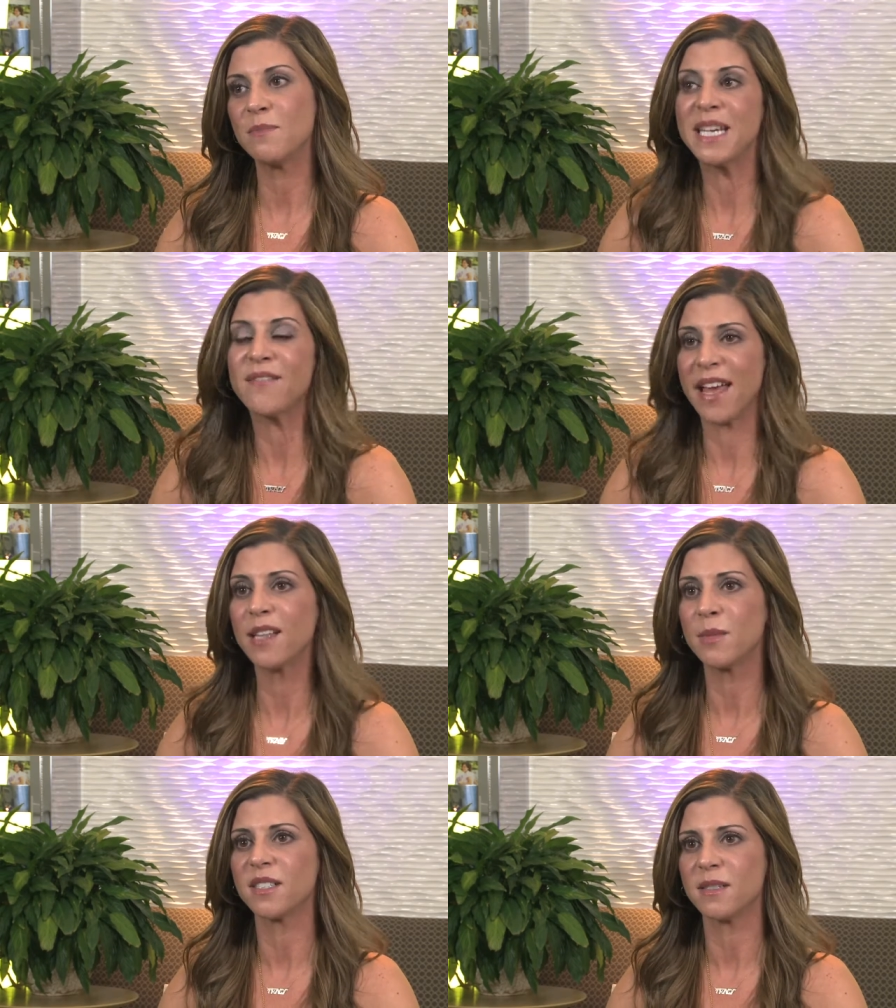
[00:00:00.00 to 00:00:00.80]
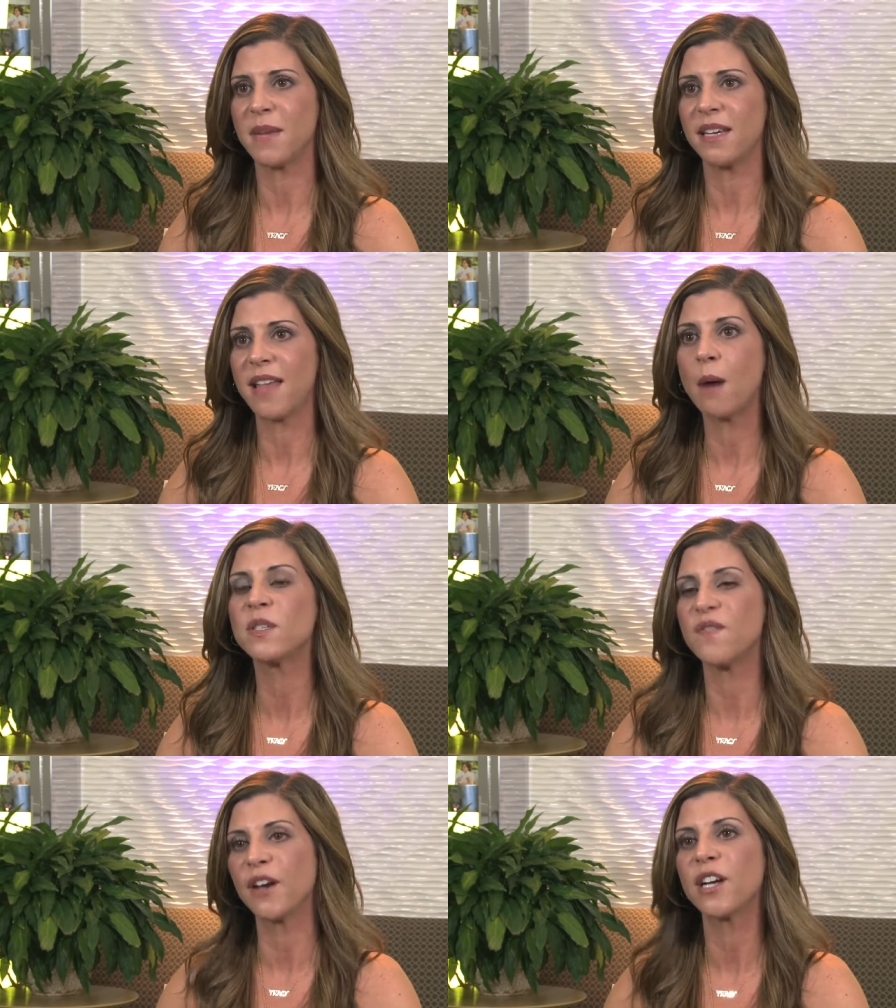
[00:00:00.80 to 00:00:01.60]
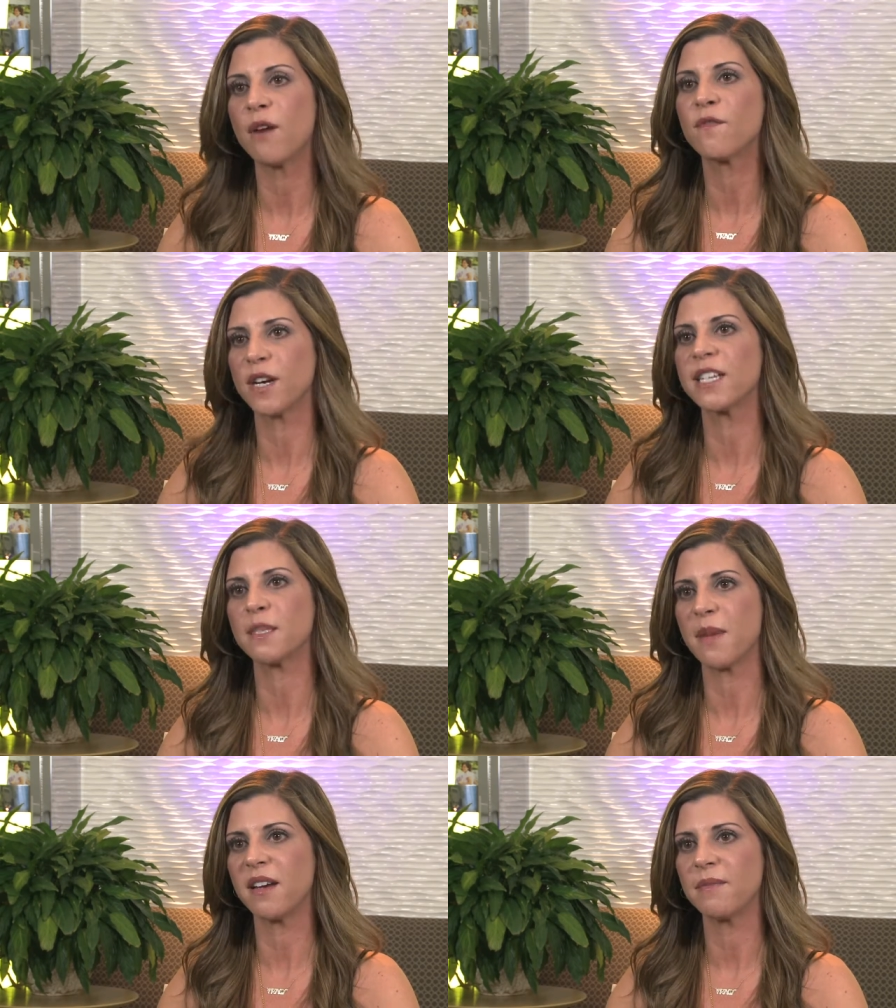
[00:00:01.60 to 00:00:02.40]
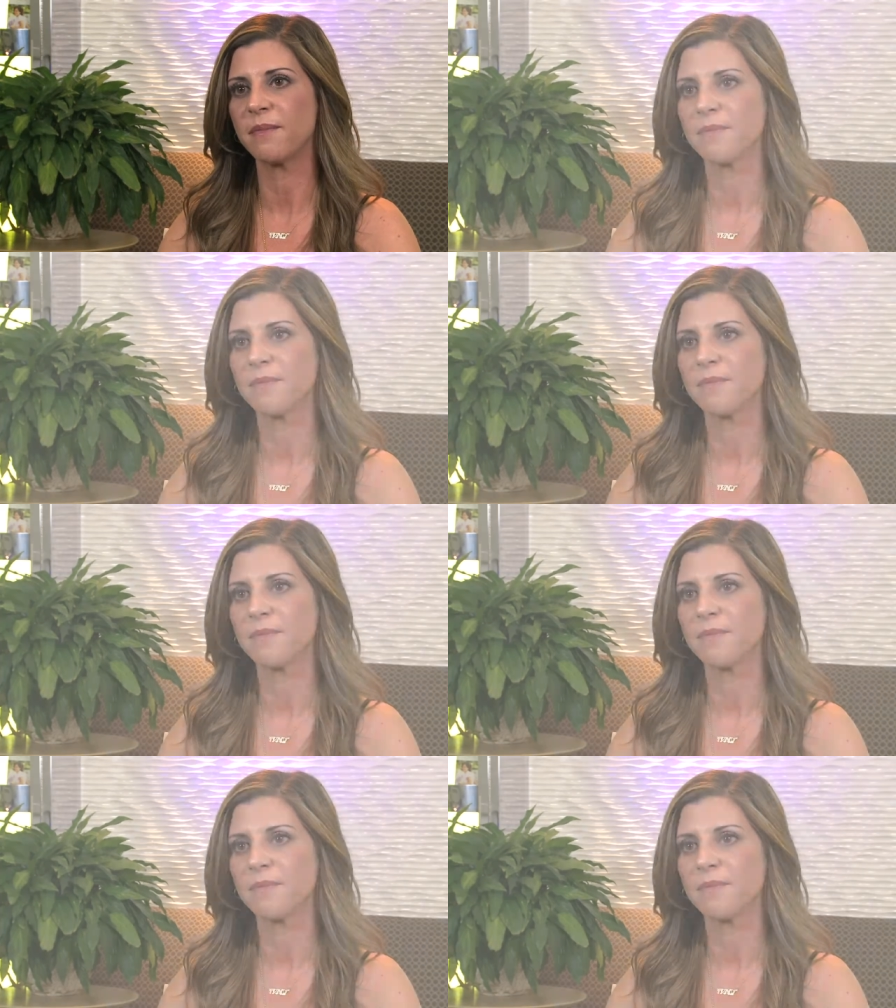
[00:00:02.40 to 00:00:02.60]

be available to me, and that was very comforting to me.